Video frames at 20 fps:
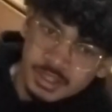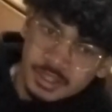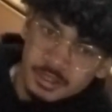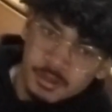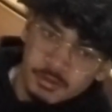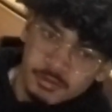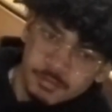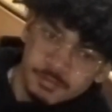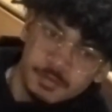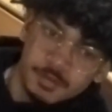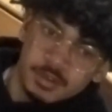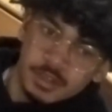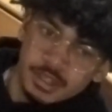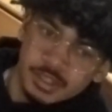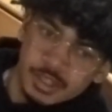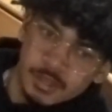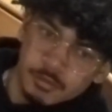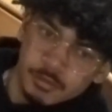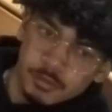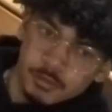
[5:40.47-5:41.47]
don't feel like
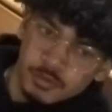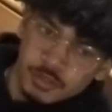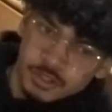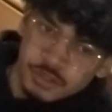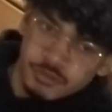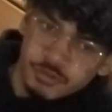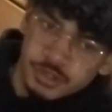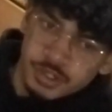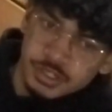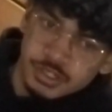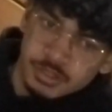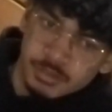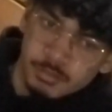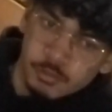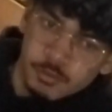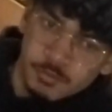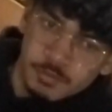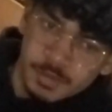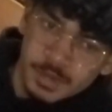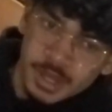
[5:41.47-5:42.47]
they would restrict your
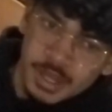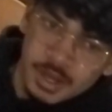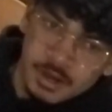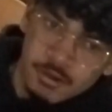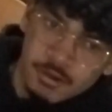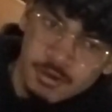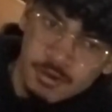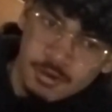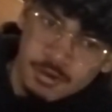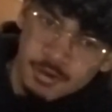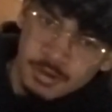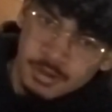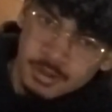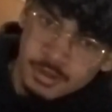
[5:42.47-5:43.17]
movement at all.